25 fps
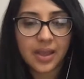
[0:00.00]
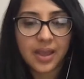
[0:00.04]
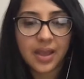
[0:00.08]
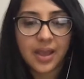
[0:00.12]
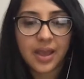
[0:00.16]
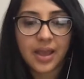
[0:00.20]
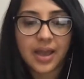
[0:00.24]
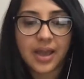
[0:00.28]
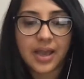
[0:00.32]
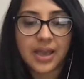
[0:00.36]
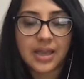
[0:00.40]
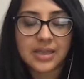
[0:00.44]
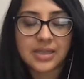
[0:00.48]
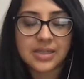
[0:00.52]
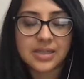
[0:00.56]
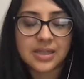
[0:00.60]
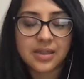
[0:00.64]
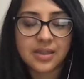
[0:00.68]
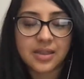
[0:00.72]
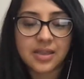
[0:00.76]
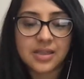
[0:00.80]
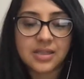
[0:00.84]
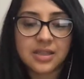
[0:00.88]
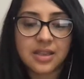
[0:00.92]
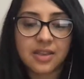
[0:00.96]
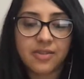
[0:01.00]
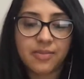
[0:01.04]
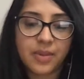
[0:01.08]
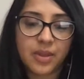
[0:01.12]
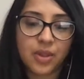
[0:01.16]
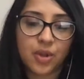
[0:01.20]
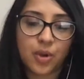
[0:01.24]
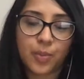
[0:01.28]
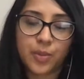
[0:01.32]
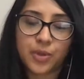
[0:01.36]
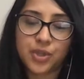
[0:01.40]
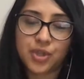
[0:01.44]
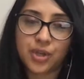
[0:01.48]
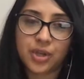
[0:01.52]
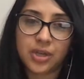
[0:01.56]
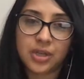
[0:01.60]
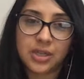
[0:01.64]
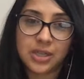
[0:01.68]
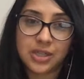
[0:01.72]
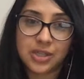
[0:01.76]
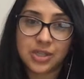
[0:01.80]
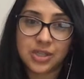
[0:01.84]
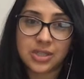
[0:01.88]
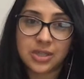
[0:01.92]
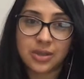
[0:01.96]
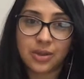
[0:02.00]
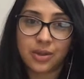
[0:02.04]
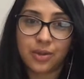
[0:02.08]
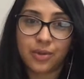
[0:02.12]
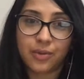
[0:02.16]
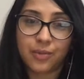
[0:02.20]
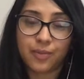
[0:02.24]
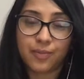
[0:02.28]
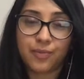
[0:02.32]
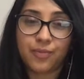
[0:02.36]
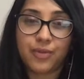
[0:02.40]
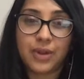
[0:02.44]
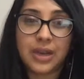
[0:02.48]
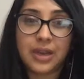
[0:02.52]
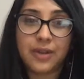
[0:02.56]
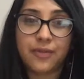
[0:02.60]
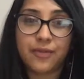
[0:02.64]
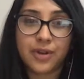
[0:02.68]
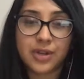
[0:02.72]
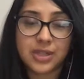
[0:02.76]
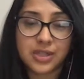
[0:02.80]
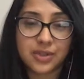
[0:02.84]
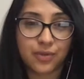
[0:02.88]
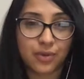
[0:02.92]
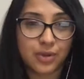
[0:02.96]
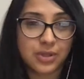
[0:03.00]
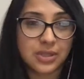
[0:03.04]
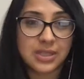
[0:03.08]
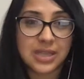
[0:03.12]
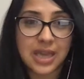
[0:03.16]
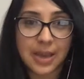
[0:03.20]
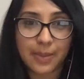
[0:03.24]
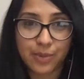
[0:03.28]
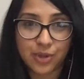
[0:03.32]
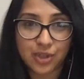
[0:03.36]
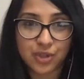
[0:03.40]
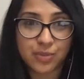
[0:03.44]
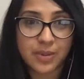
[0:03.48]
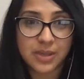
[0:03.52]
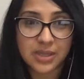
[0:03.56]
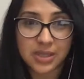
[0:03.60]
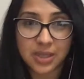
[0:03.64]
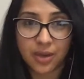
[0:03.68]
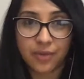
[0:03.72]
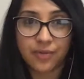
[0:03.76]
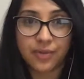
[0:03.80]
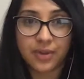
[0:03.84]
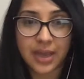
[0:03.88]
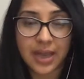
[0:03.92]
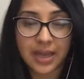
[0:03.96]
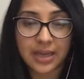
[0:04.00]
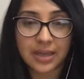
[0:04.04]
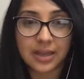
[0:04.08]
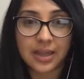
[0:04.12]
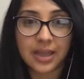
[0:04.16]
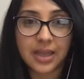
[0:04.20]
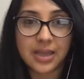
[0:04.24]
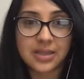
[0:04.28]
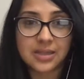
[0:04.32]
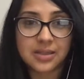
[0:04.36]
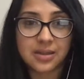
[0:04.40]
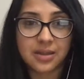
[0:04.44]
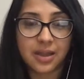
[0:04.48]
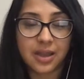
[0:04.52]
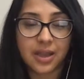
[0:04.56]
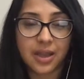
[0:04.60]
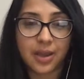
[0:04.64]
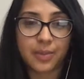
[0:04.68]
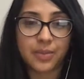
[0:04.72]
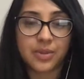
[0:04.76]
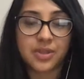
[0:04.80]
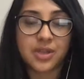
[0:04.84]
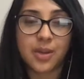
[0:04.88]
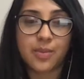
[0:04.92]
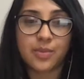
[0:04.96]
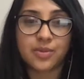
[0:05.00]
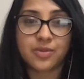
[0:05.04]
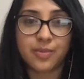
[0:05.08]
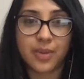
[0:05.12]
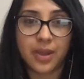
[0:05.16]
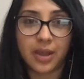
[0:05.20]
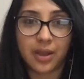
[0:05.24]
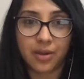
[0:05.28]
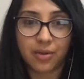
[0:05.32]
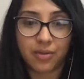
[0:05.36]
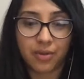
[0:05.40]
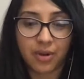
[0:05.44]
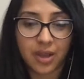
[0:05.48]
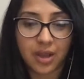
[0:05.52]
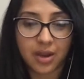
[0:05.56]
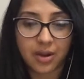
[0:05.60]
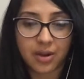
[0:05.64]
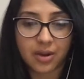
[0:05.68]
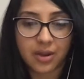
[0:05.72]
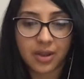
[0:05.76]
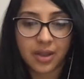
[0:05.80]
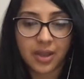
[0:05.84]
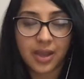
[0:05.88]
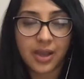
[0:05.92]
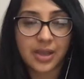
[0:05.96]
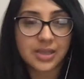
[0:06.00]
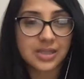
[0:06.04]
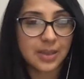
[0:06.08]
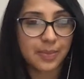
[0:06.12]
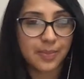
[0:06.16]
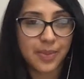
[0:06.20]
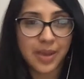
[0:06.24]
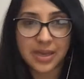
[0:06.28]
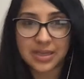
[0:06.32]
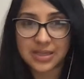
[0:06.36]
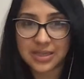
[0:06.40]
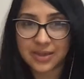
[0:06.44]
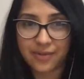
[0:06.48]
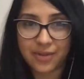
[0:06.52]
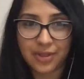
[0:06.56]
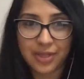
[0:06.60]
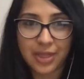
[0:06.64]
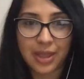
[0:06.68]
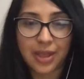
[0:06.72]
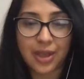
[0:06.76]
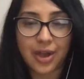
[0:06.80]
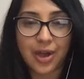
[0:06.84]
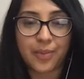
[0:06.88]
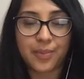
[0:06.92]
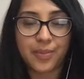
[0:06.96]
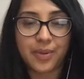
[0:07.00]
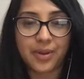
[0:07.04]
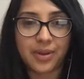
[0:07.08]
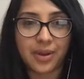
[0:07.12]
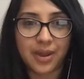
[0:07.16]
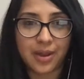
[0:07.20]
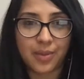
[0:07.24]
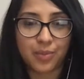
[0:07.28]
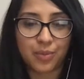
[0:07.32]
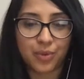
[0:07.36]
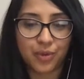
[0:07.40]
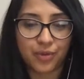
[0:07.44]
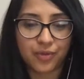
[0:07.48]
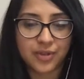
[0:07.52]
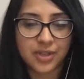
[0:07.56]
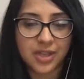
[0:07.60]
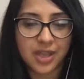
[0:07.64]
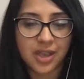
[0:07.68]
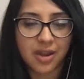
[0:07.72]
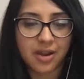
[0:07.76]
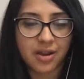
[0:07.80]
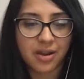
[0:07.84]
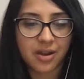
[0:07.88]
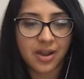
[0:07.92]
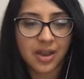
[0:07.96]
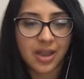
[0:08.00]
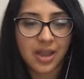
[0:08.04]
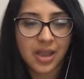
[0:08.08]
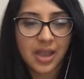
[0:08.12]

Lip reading: And this gave me the opportunity to really, first of all, establish myself in Adelaide in terms of my career, because I picked everything up and moved here.